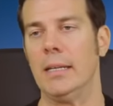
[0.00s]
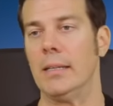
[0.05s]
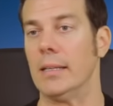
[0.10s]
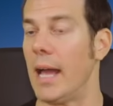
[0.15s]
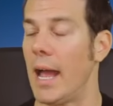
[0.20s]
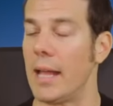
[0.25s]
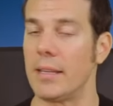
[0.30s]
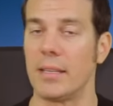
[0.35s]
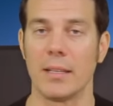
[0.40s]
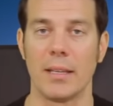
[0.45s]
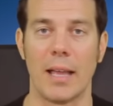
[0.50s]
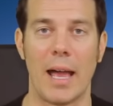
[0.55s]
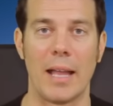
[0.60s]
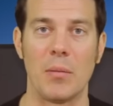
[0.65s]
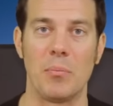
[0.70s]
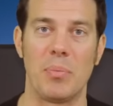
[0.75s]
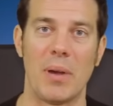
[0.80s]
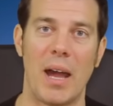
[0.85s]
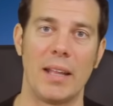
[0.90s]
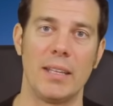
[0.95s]
Landed a
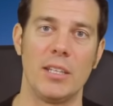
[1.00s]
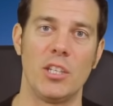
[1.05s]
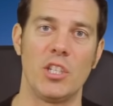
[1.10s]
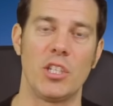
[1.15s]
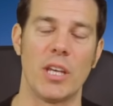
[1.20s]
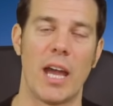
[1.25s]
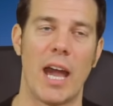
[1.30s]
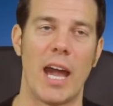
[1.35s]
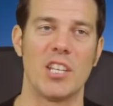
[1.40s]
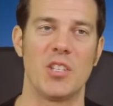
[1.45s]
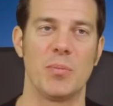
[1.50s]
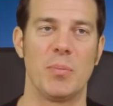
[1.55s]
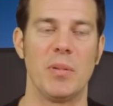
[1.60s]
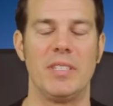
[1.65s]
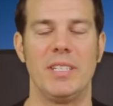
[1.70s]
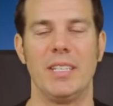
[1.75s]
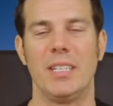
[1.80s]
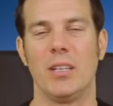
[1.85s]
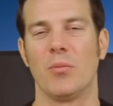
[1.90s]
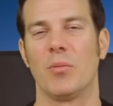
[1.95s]
lot of body shots,
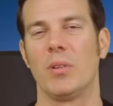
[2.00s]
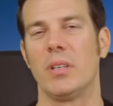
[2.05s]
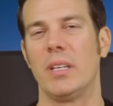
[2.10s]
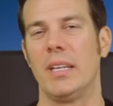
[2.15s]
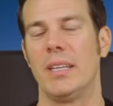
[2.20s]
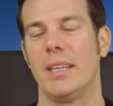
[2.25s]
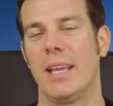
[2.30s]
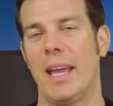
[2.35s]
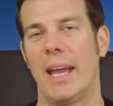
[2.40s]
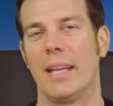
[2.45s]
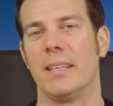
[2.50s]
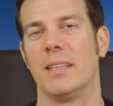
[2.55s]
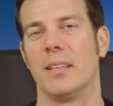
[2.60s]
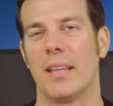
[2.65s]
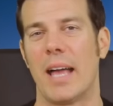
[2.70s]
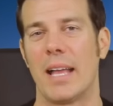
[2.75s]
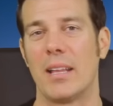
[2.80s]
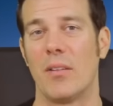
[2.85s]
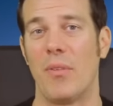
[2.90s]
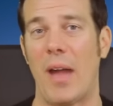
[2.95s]
but didn't really land a
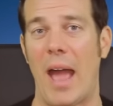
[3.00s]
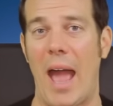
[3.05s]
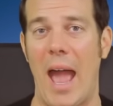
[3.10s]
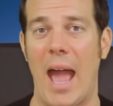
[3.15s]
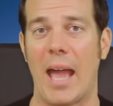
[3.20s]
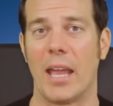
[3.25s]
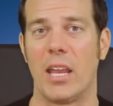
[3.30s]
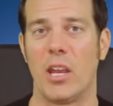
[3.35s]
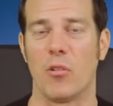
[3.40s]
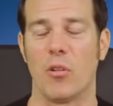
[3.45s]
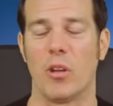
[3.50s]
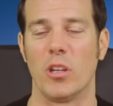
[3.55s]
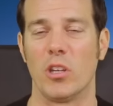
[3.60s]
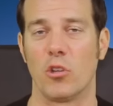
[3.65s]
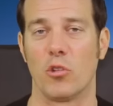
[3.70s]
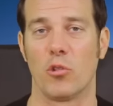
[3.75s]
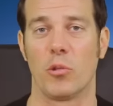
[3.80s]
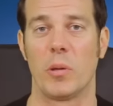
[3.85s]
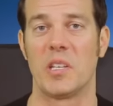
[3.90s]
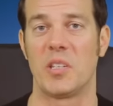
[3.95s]
lot of
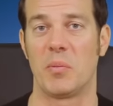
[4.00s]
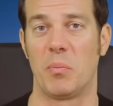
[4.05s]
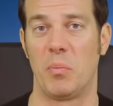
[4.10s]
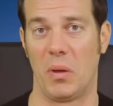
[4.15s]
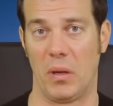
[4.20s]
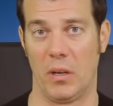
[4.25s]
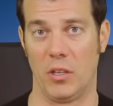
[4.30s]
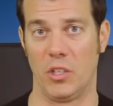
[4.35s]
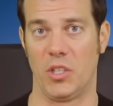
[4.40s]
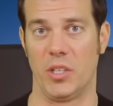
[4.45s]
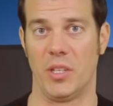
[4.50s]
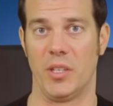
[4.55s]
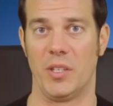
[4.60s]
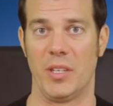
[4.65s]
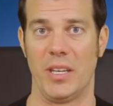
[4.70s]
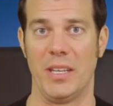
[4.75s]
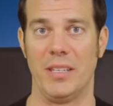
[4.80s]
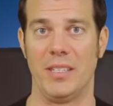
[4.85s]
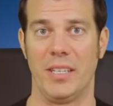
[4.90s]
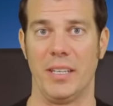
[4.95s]
accurate, crisp
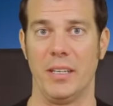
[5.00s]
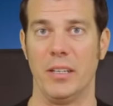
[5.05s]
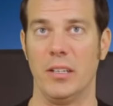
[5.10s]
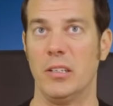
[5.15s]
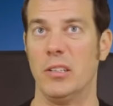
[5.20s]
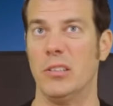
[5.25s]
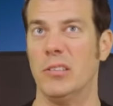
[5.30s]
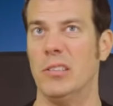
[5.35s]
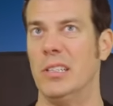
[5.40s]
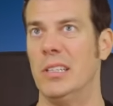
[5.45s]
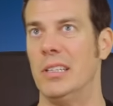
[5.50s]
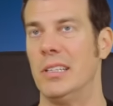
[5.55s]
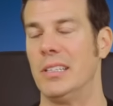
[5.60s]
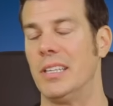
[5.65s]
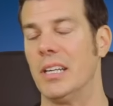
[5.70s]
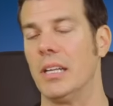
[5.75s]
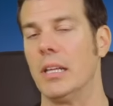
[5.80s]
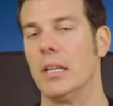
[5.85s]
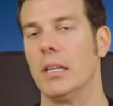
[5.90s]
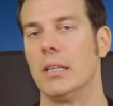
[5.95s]
punches until
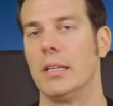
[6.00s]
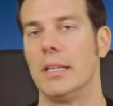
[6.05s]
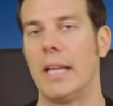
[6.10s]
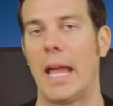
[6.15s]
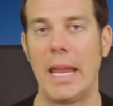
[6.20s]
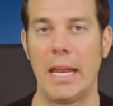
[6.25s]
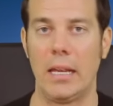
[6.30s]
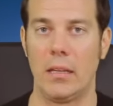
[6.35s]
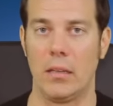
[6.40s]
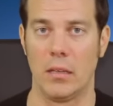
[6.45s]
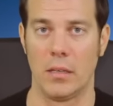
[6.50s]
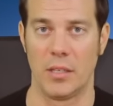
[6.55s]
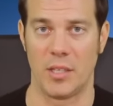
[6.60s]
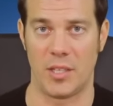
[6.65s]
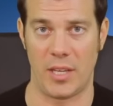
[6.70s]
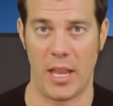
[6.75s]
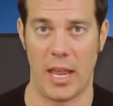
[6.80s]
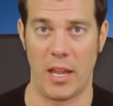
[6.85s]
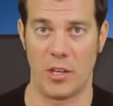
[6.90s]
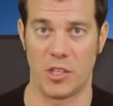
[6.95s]
the late
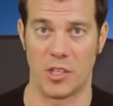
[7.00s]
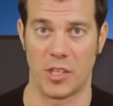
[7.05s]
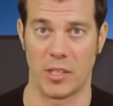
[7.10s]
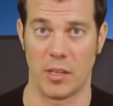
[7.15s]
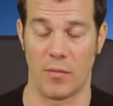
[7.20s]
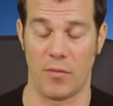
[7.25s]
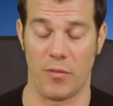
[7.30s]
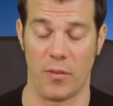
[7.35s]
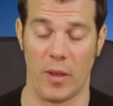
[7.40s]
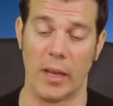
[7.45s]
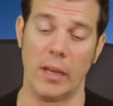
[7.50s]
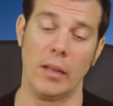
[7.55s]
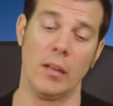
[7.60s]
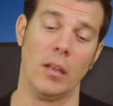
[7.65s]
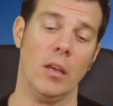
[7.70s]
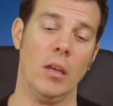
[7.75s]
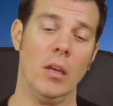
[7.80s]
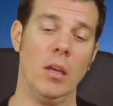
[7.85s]
stages of the fight.